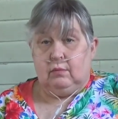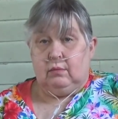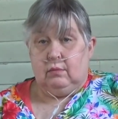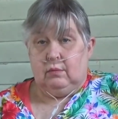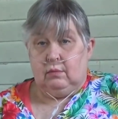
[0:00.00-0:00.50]

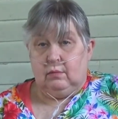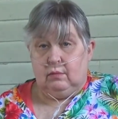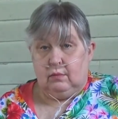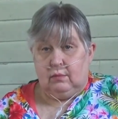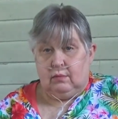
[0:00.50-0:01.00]

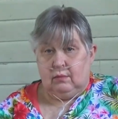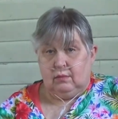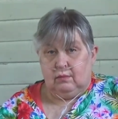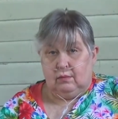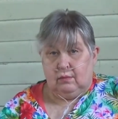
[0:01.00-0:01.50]

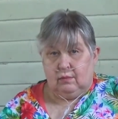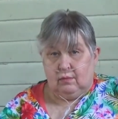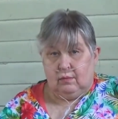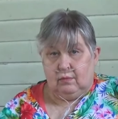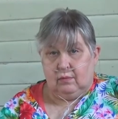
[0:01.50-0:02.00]

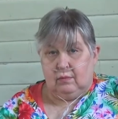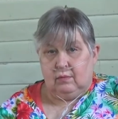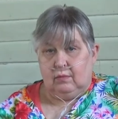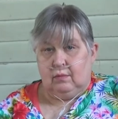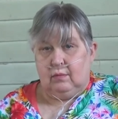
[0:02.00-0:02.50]

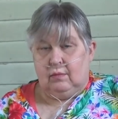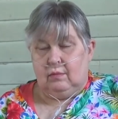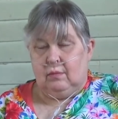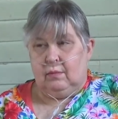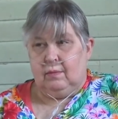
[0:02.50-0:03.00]

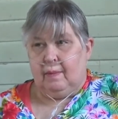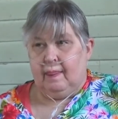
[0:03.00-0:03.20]
No one is speaking in this clip.